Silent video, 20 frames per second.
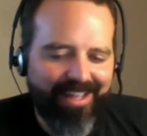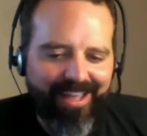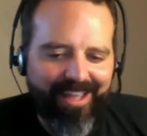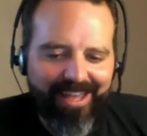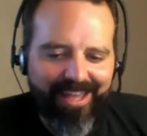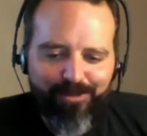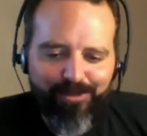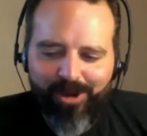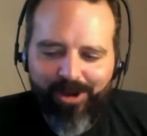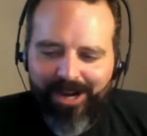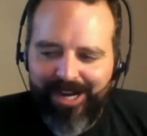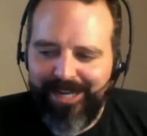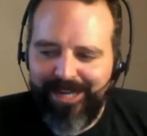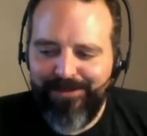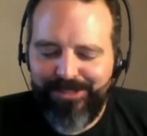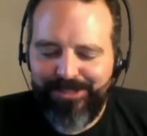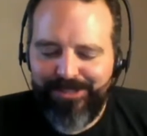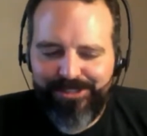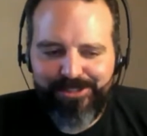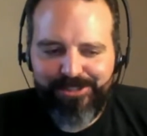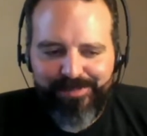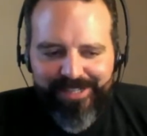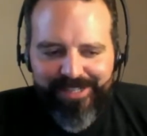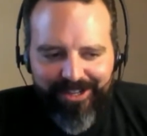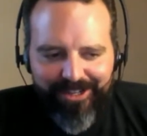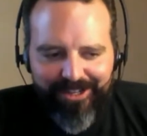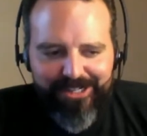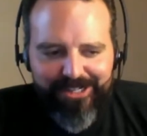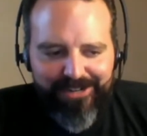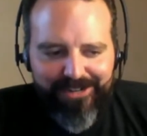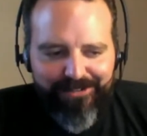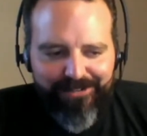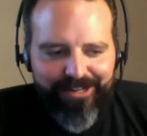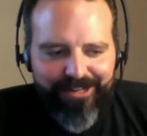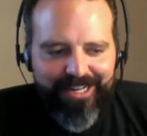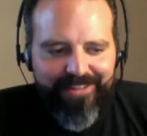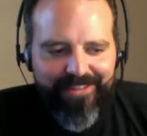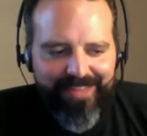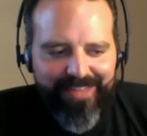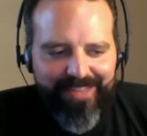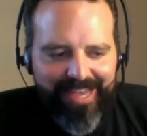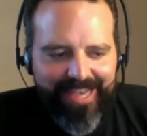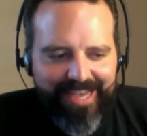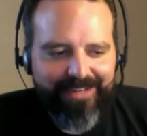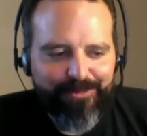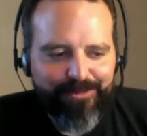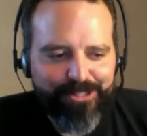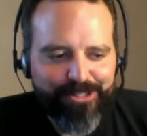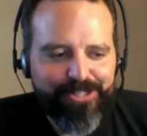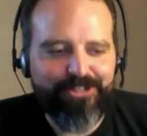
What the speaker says: and why would you spend all your effort on that when